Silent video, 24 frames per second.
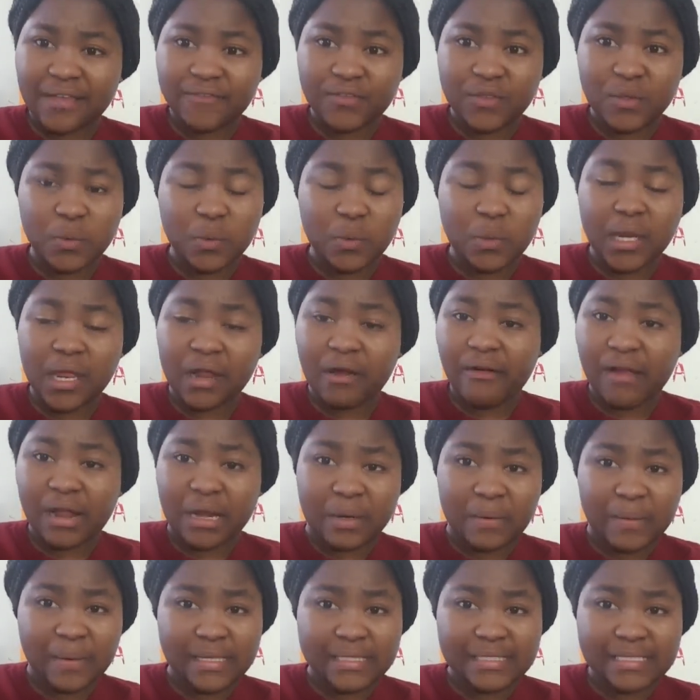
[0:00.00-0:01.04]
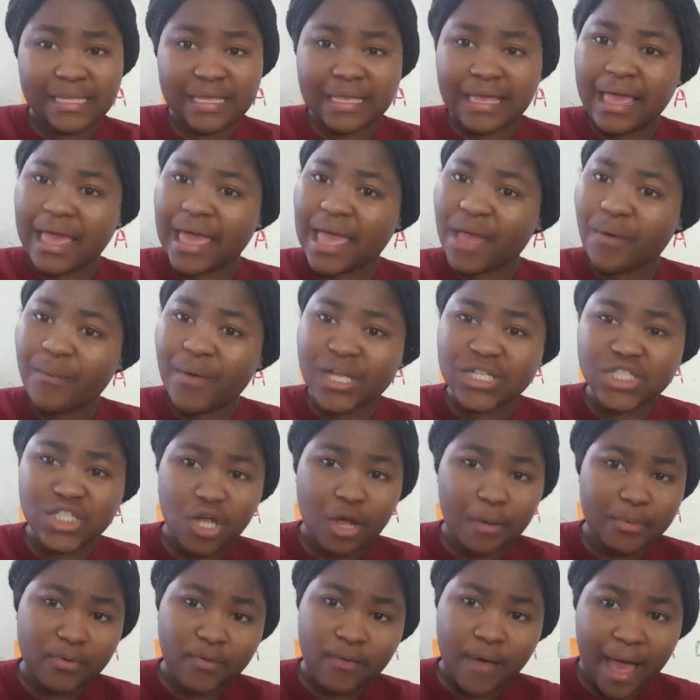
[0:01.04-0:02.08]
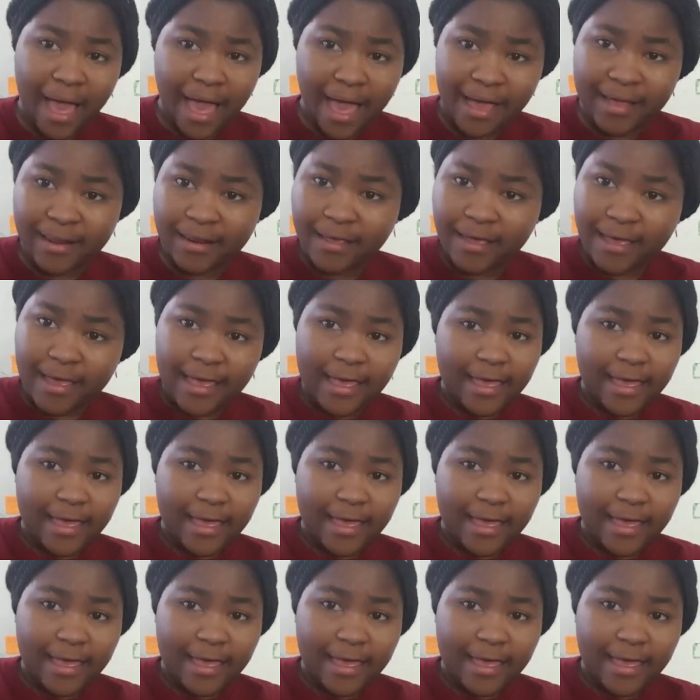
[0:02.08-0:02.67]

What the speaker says: if you know they're graduating, hey, what job you had,